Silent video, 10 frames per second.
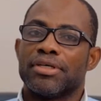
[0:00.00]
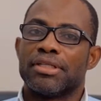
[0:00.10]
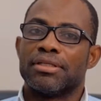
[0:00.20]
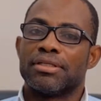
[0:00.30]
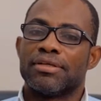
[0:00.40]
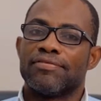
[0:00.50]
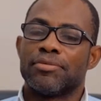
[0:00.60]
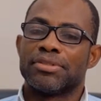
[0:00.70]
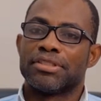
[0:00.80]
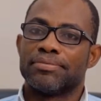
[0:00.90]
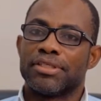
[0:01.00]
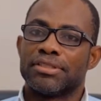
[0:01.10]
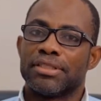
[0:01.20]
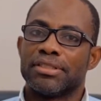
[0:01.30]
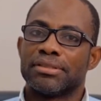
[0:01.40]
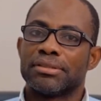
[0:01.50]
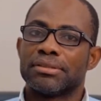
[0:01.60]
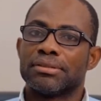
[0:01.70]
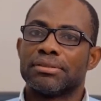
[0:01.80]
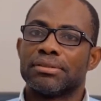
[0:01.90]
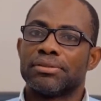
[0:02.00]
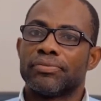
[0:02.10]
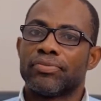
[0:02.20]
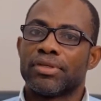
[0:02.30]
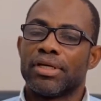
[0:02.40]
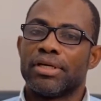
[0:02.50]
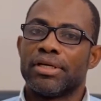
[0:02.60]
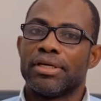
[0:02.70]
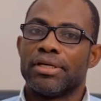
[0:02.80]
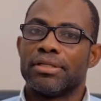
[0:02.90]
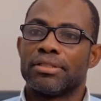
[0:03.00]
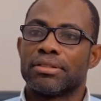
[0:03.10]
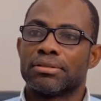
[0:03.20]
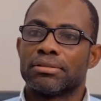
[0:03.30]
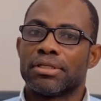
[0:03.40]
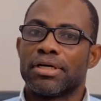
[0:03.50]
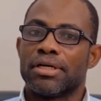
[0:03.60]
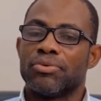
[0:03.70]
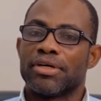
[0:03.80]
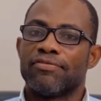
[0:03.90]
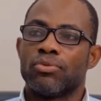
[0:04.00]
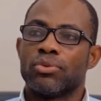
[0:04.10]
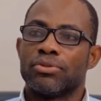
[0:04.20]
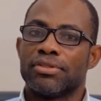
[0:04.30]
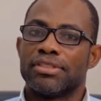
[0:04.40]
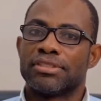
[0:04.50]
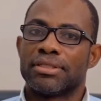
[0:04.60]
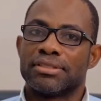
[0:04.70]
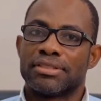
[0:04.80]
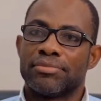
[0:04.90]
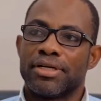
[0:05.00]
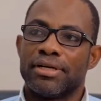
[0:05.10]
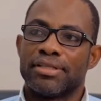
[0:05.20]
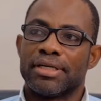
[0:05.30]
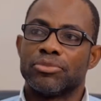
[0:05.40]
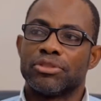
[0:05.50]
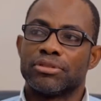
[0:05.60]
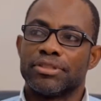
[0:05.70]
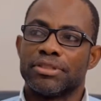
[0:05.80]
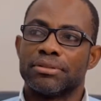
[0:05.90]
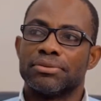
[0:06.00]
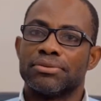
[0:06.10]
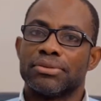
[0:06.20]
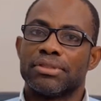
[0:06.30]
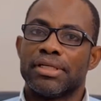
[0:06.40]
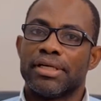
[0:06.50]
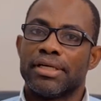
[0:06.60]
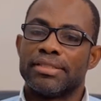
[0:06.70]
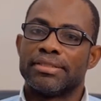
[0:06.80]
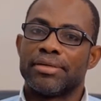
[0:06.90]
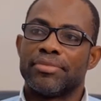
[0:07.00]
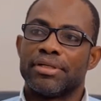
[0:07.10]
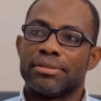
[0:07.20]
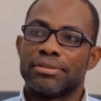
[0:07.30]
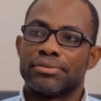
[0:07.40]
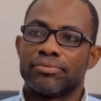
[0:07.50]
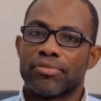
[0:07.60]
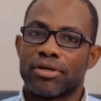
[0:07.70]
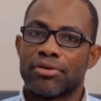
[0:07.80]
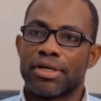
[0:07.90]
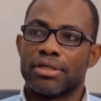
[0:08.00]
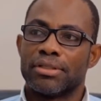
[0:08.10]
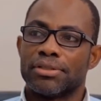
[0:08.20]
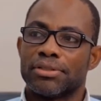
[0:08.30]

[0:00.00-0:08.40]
clinical pharmacy specialist and I work for the International Maritime Hospital in Tema, Accra.